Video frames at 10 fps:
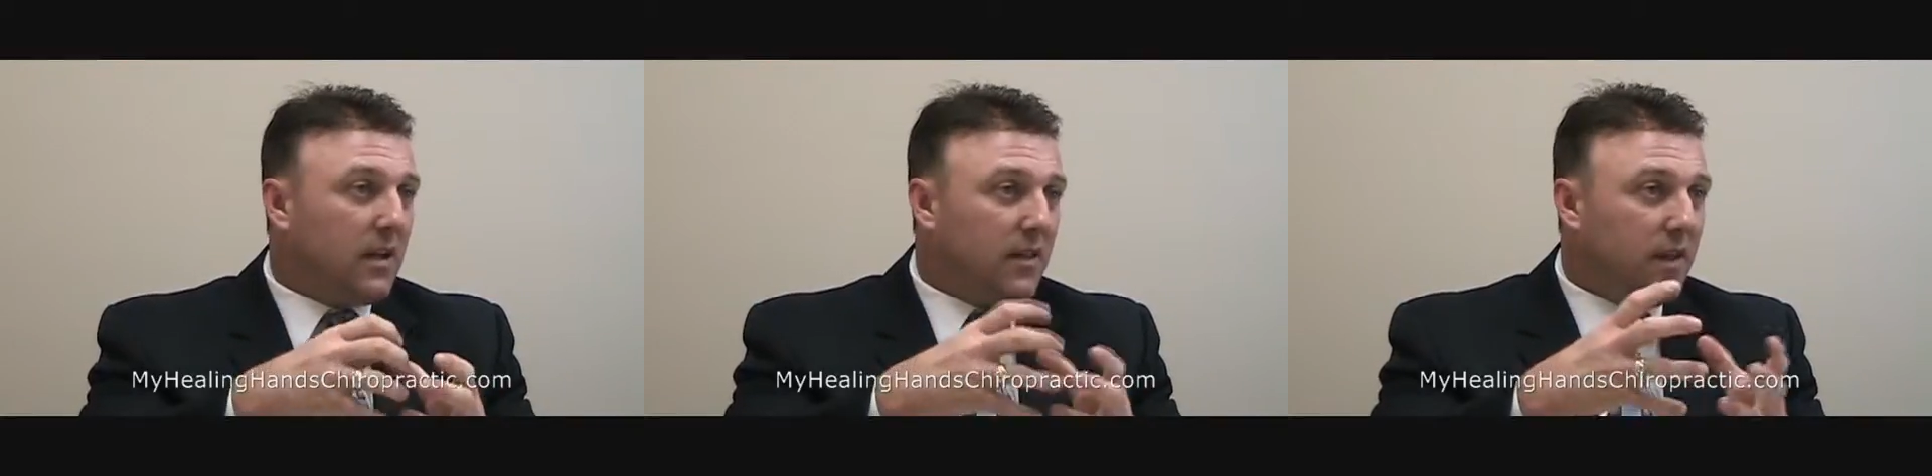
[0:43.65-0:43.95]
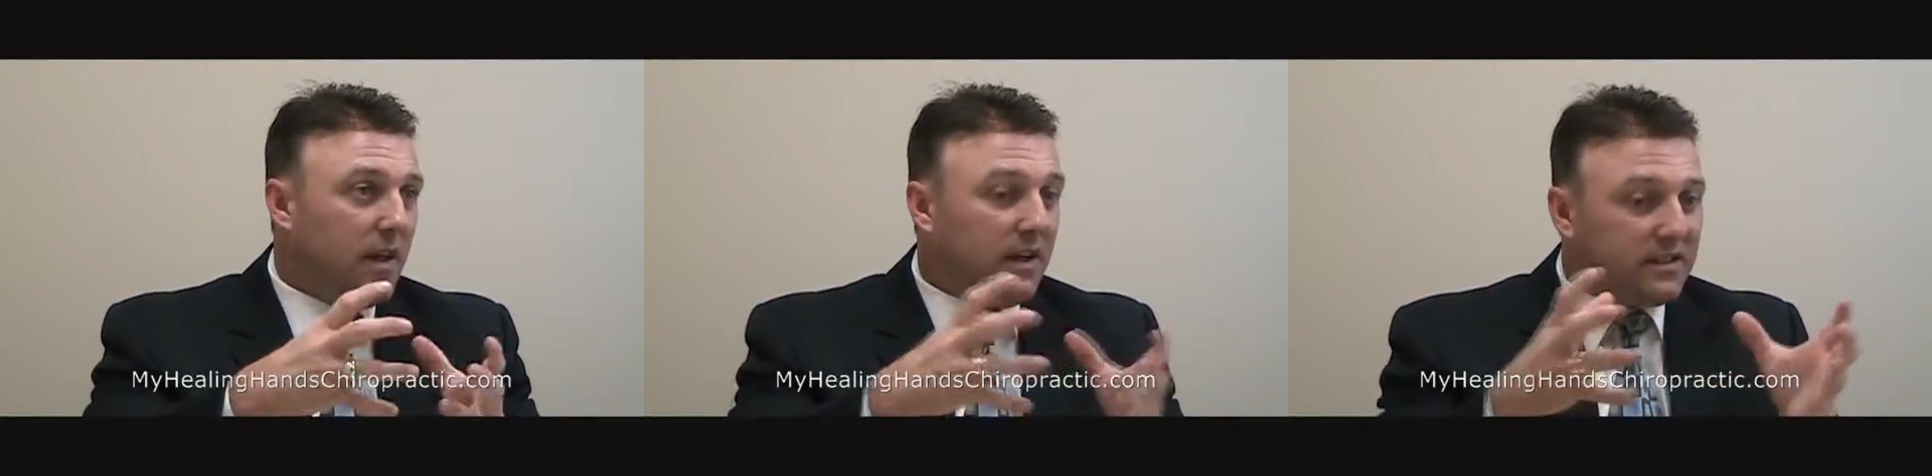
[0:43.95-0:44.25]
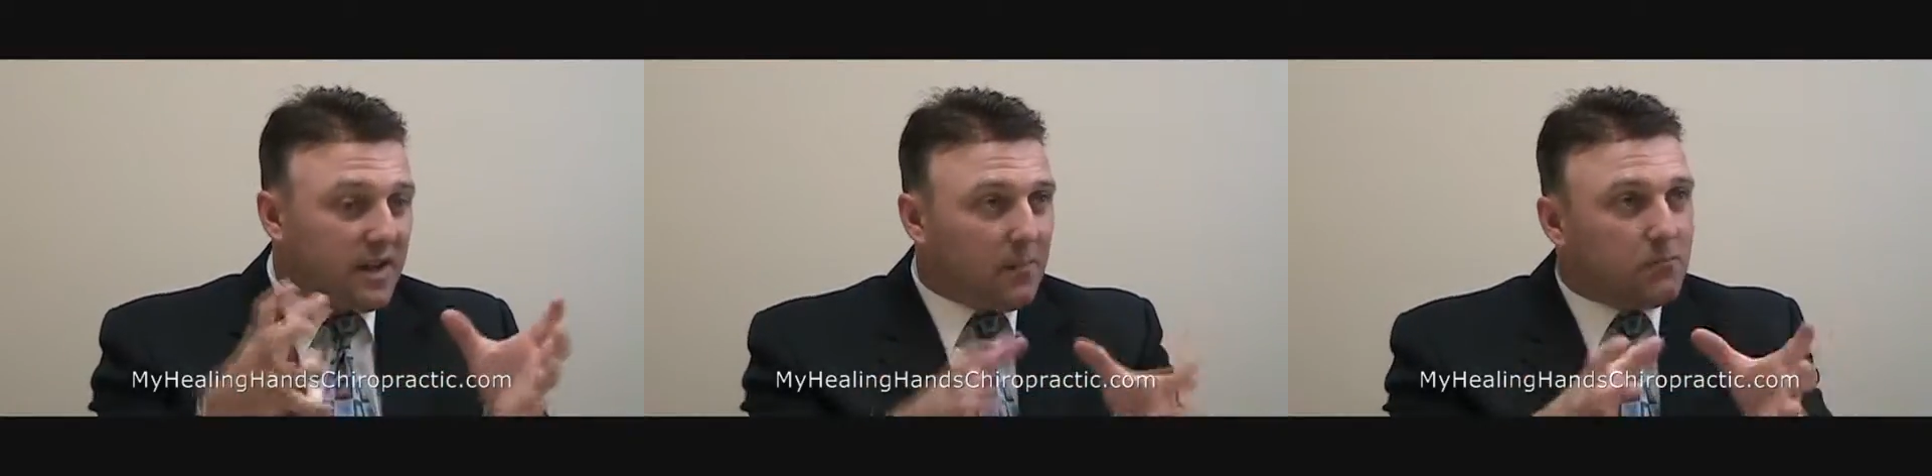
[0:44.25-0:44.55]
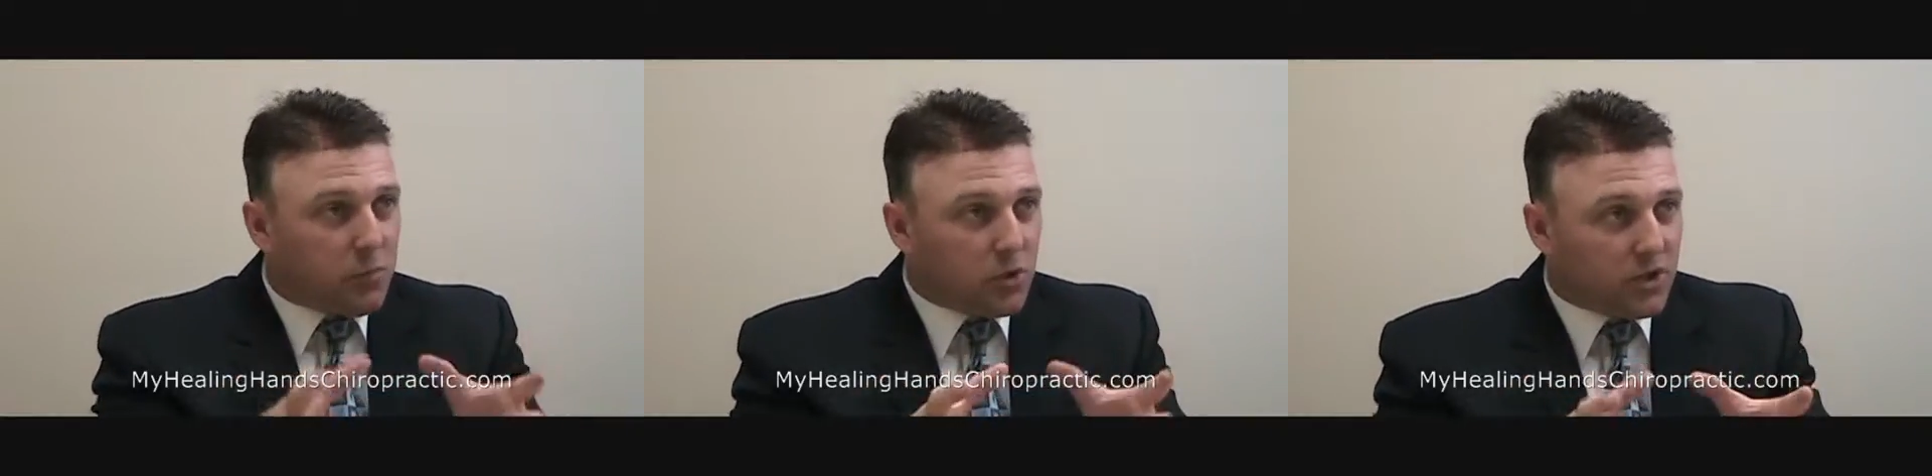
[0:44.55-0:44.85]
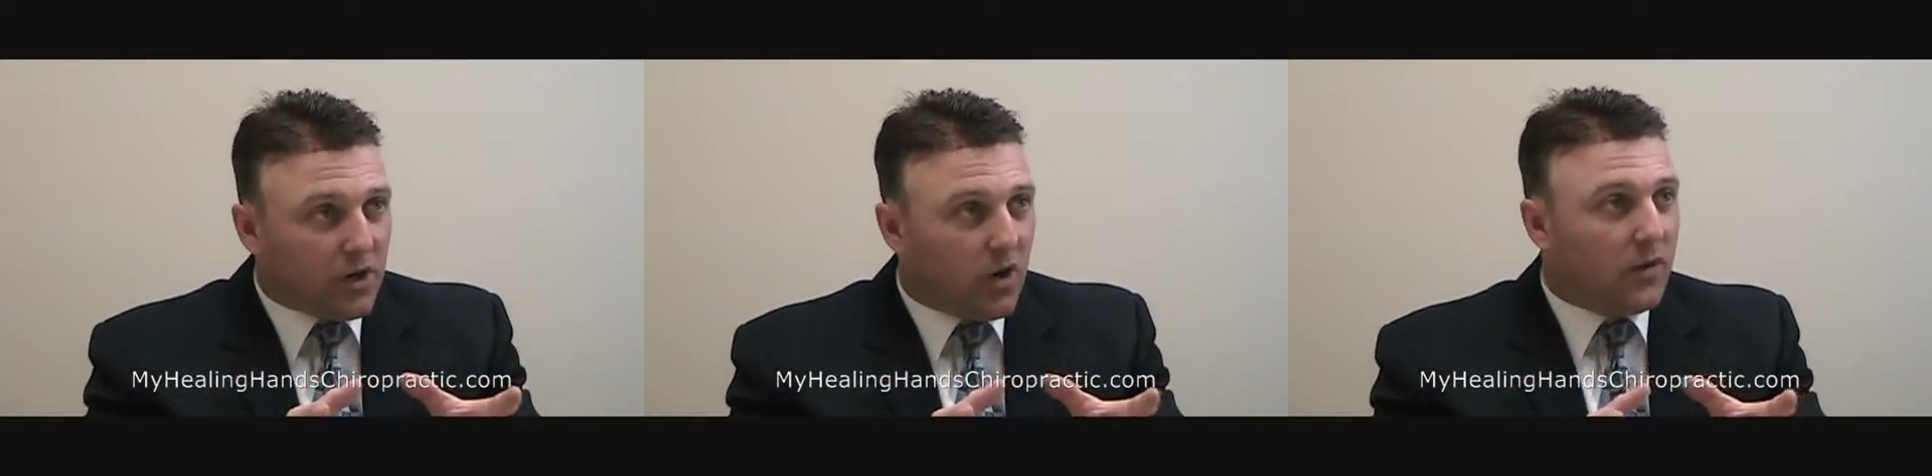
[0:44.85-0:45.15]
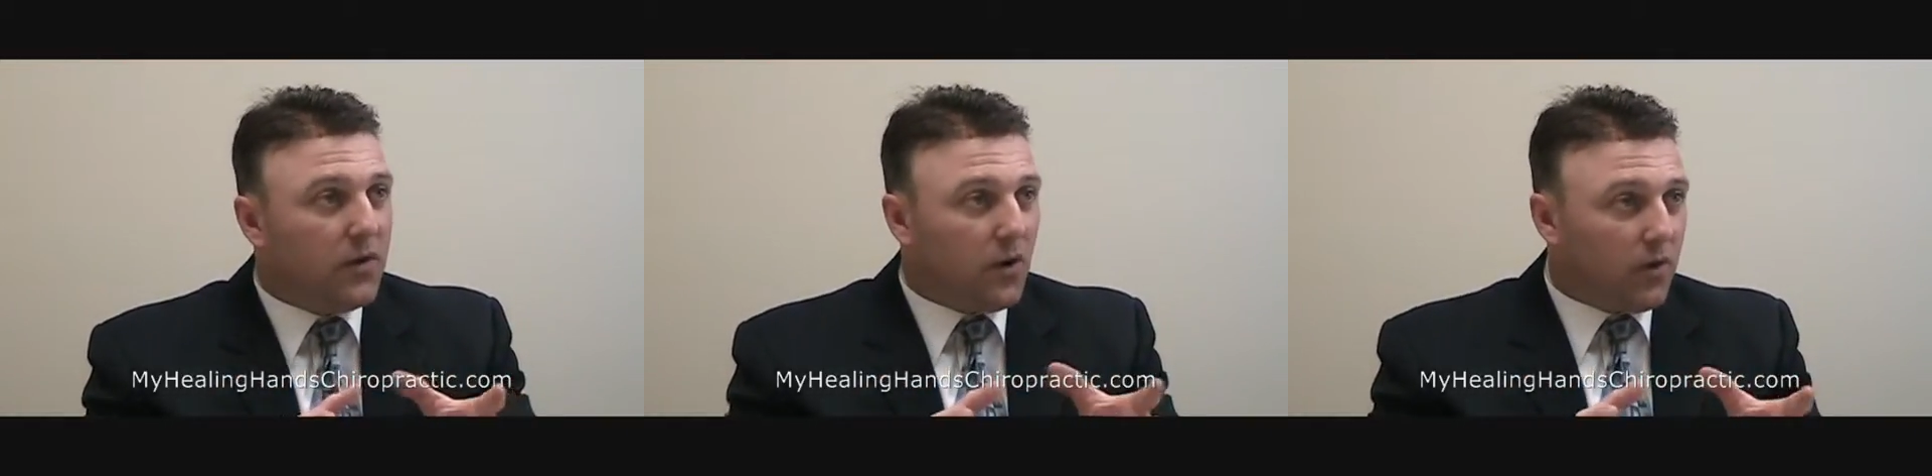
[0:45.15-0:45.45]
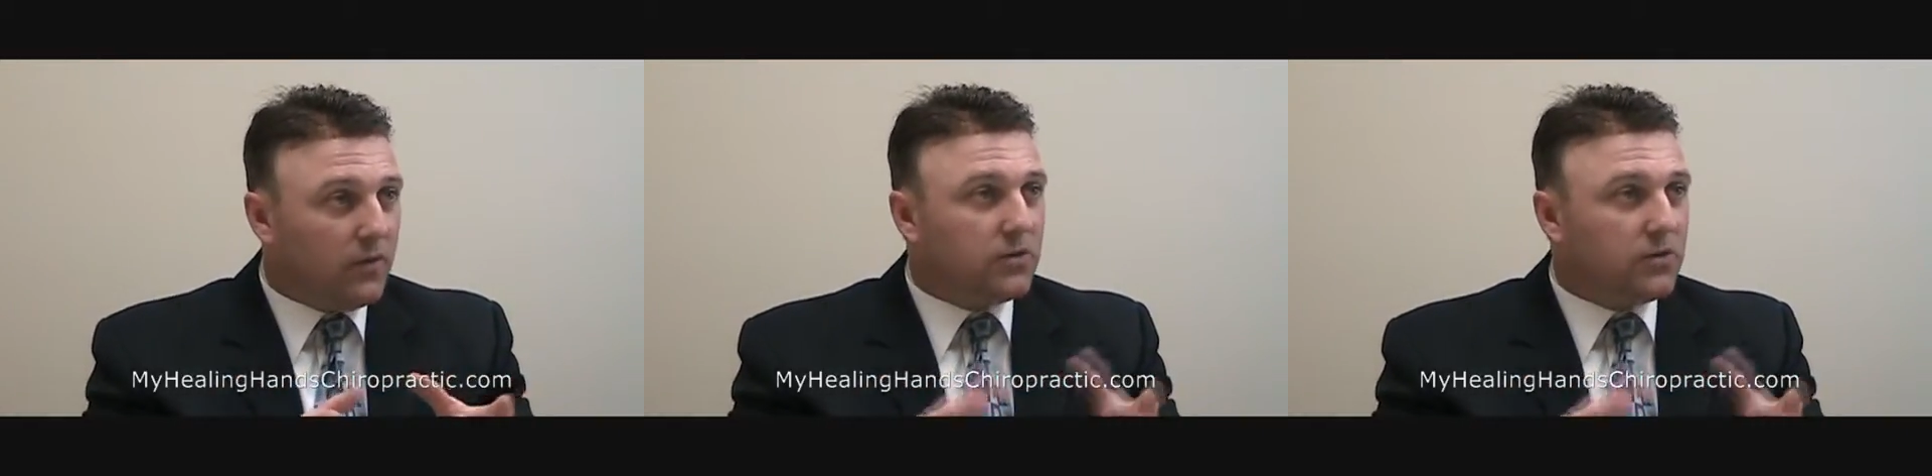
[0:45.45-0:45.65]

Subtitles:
then it's not pushing on the nerve